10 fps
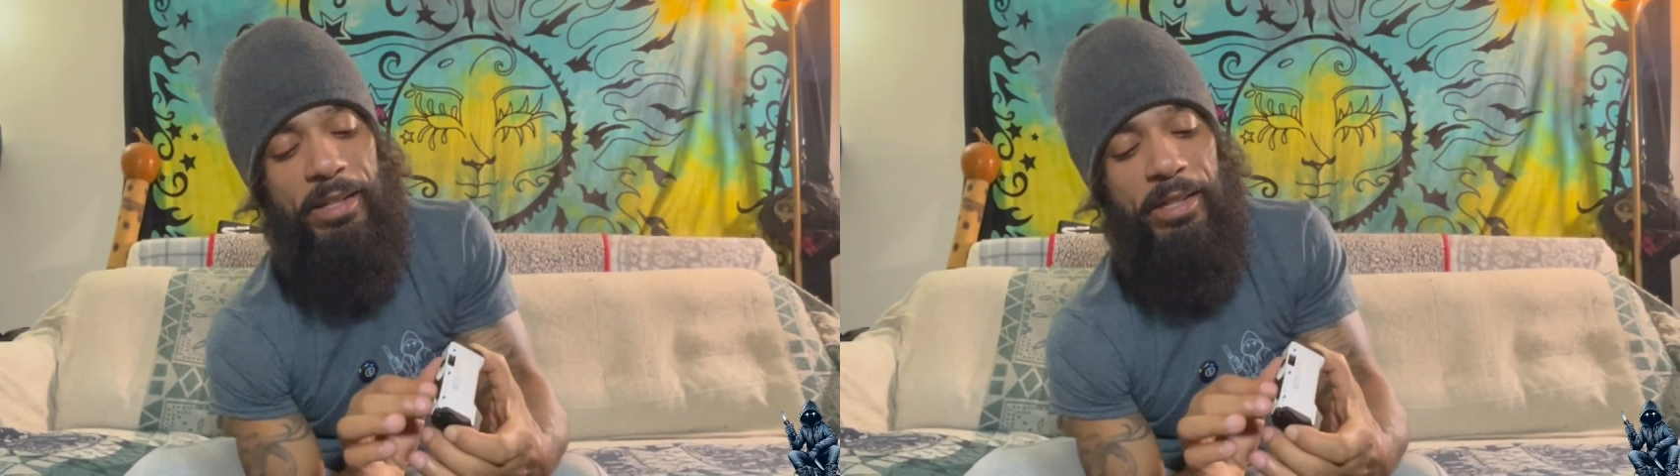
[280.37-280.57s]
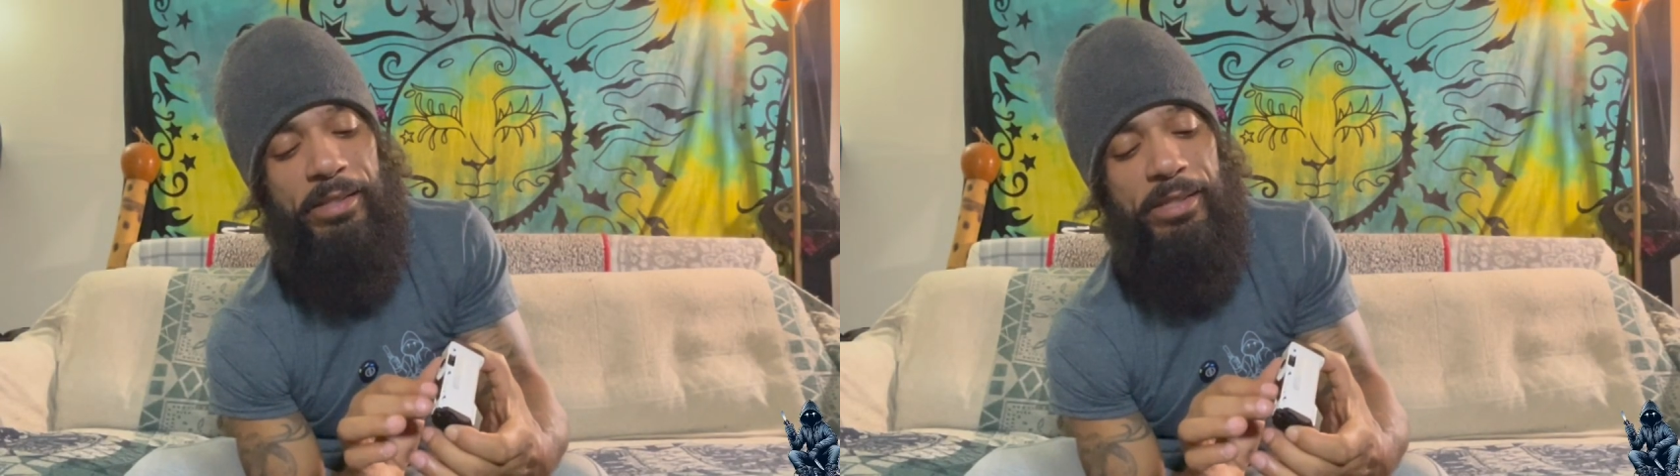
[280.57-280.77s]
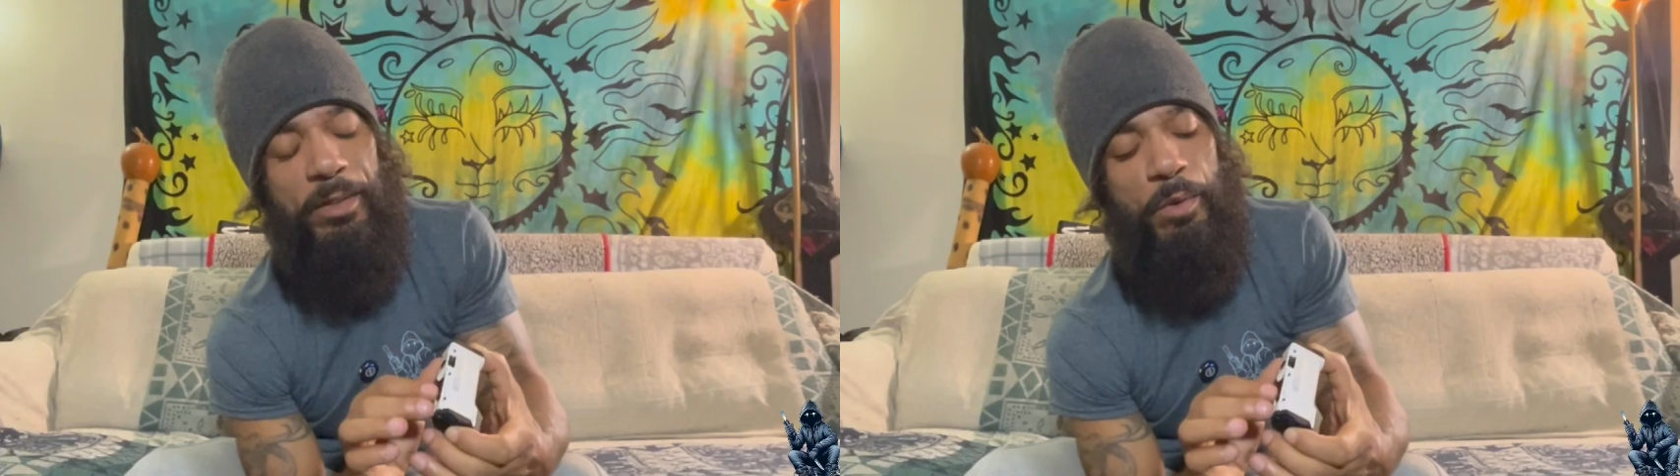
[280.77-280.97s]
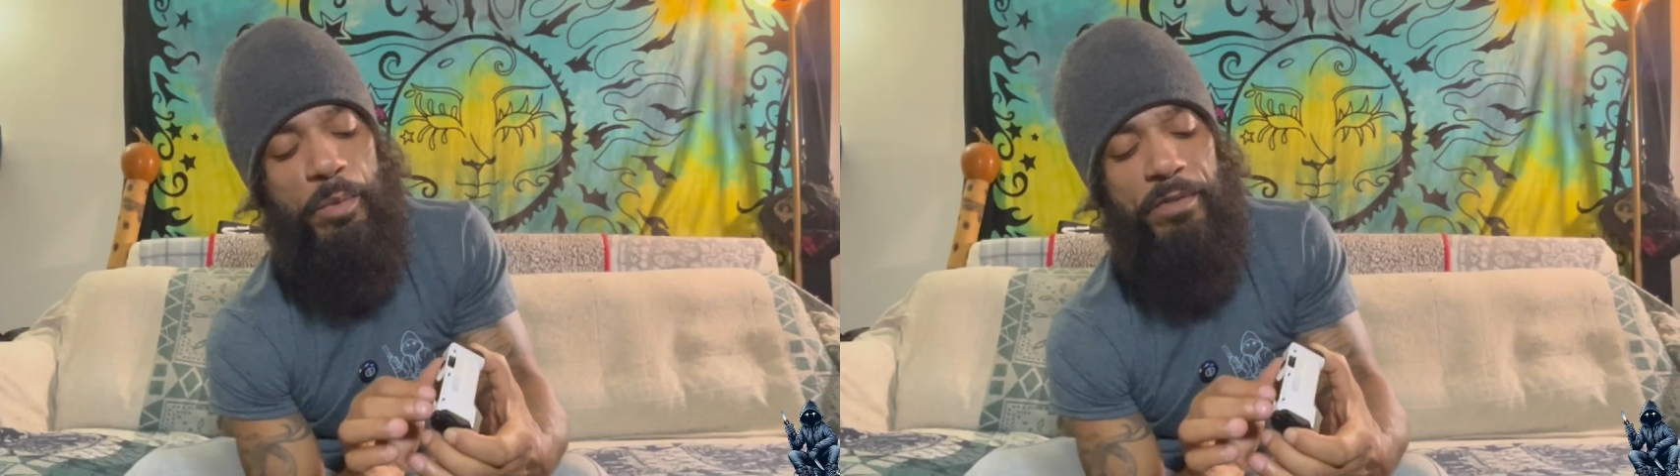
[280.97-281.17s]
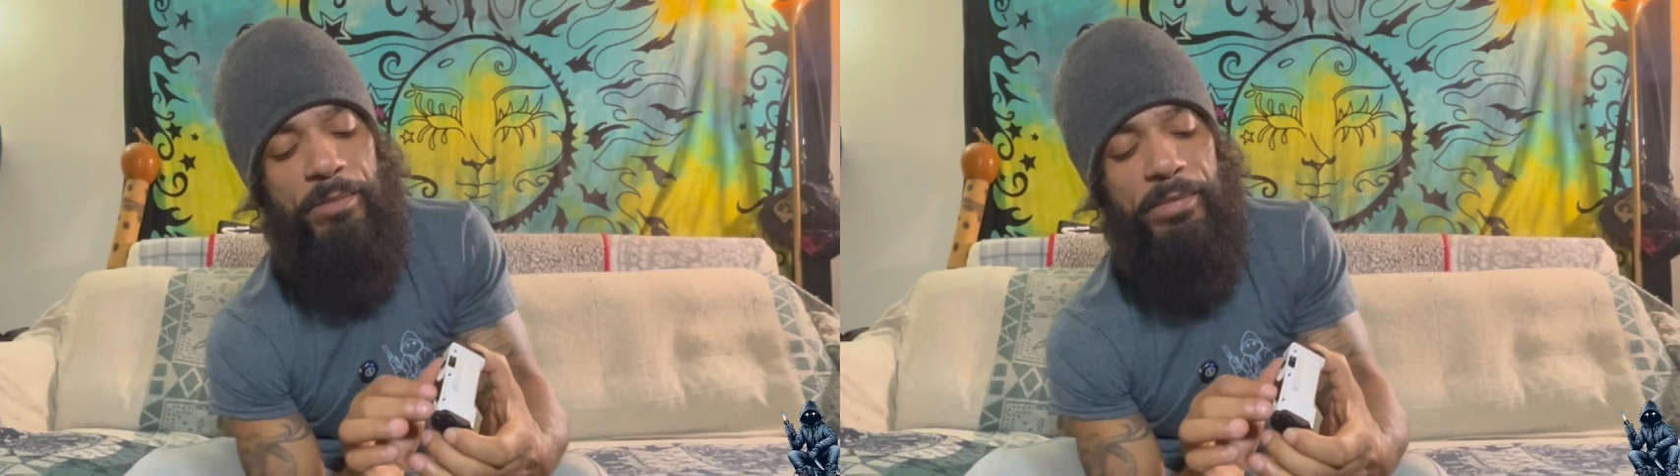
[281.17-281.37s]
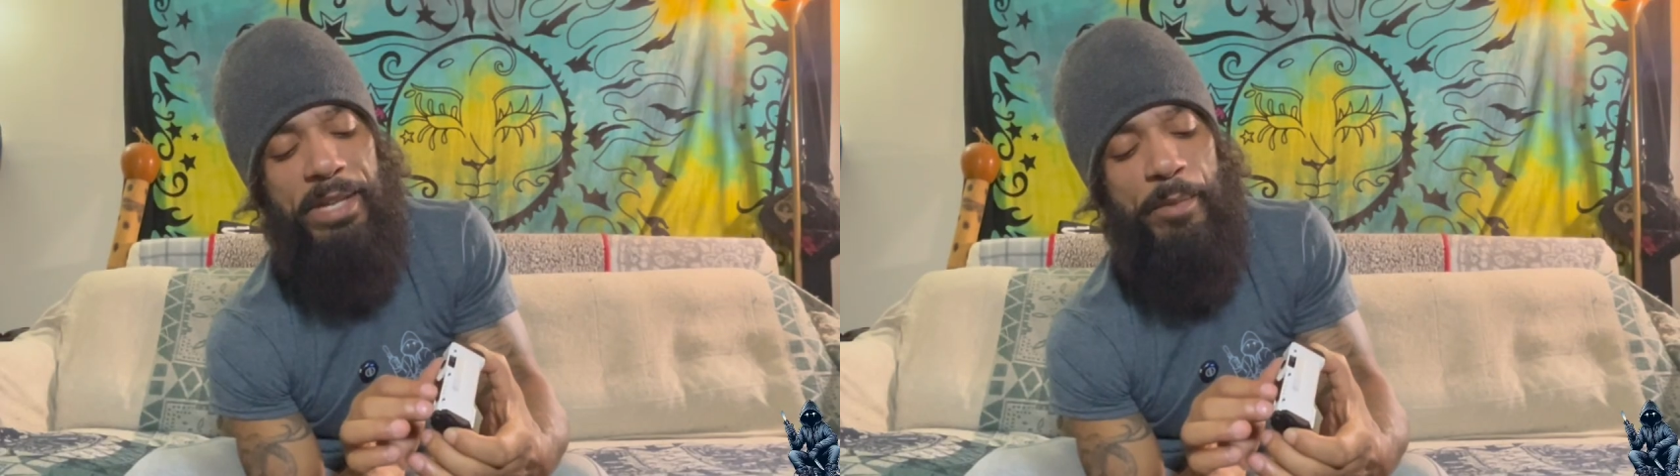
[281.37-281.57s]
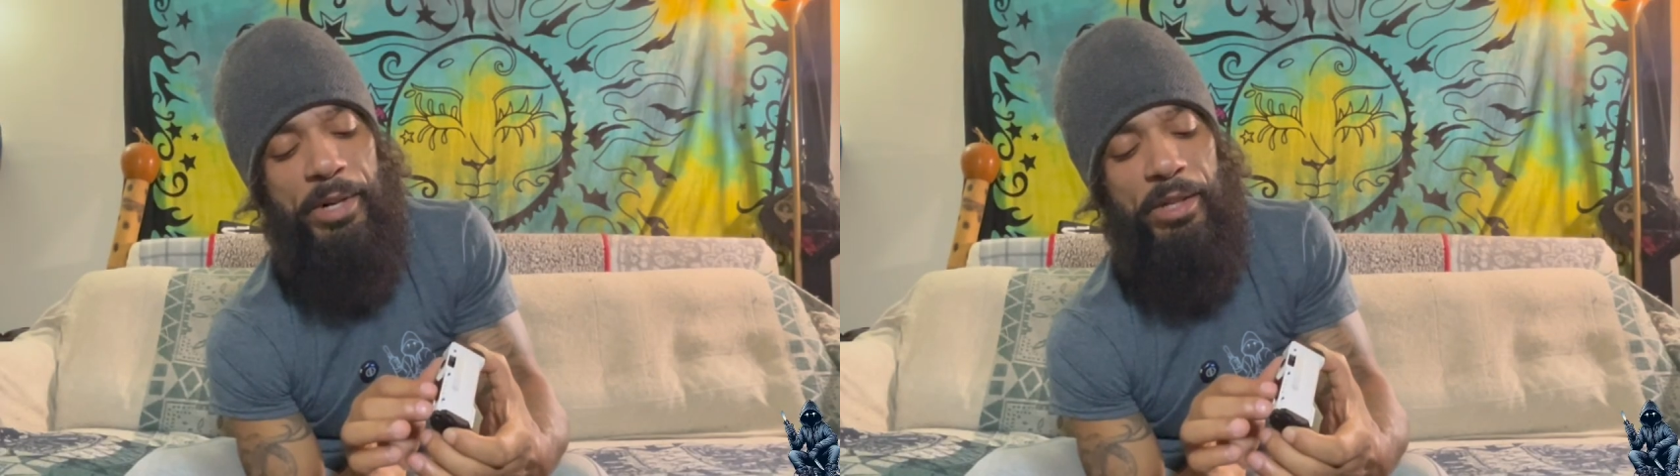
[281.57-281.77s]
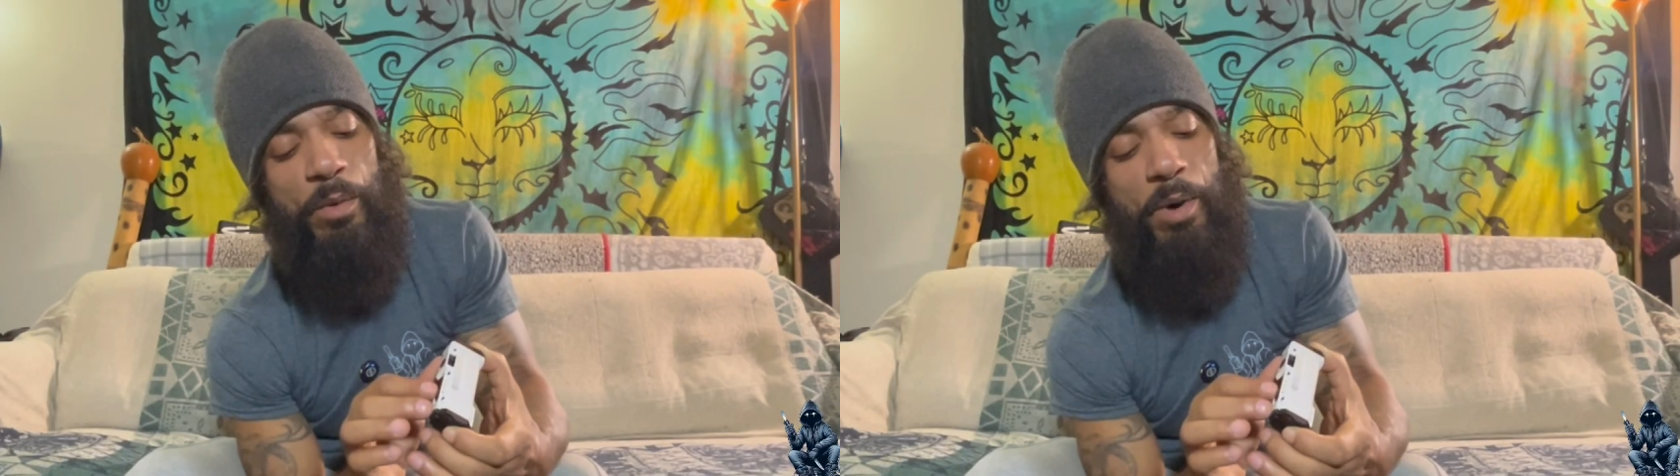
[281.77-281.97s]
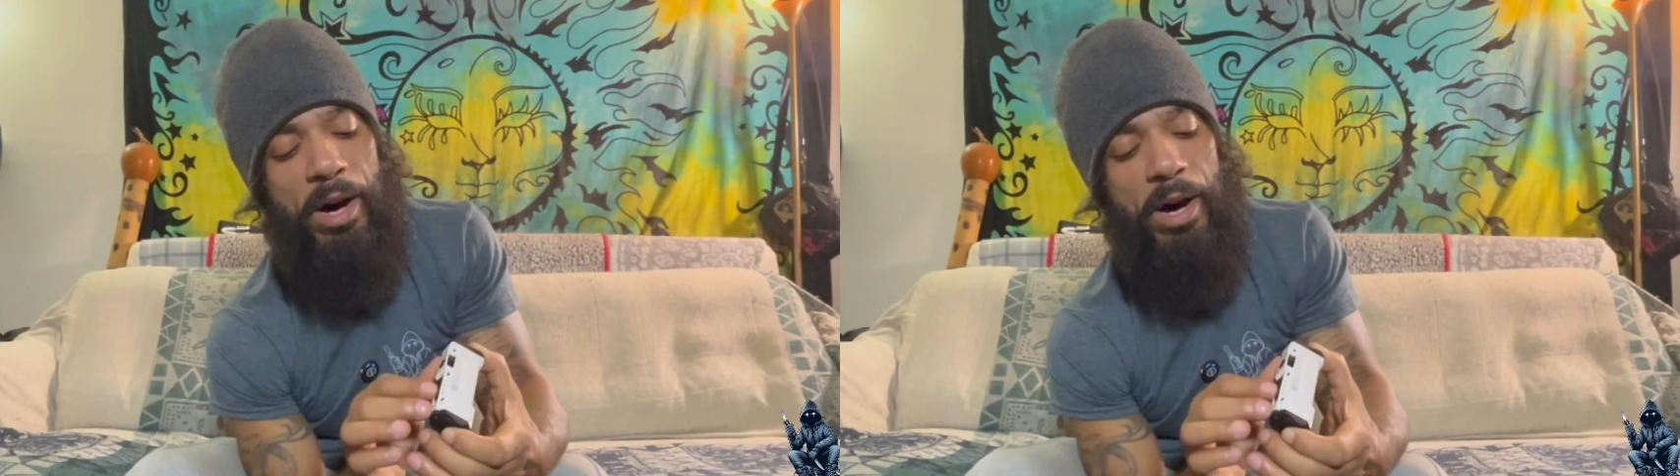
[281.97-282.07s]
let's see, we went from down, we're gonna go